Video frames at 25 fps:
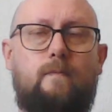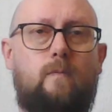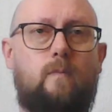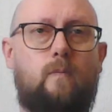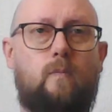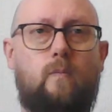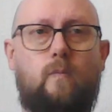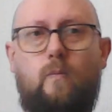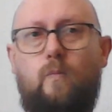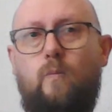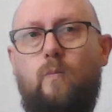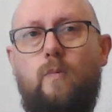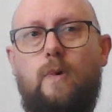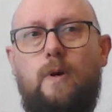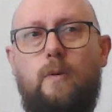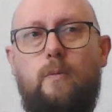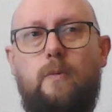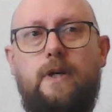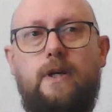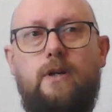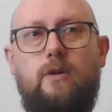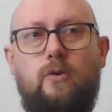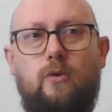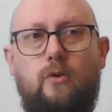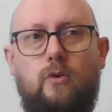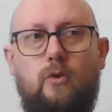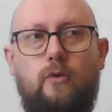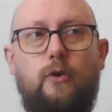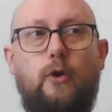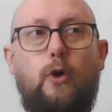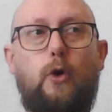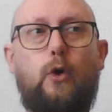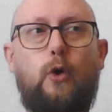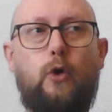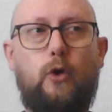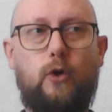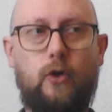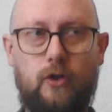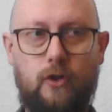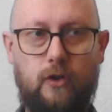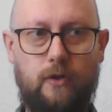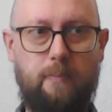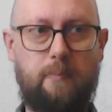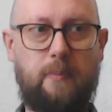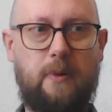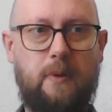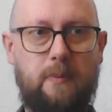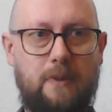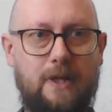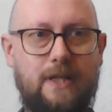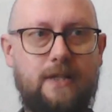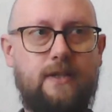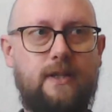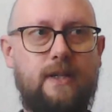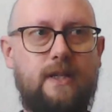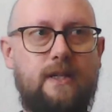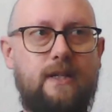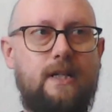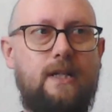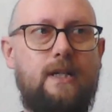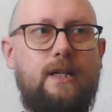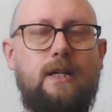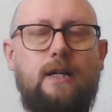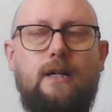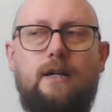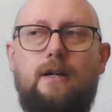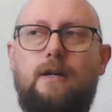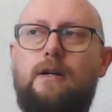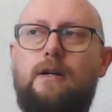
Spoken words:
what we call earned publicity.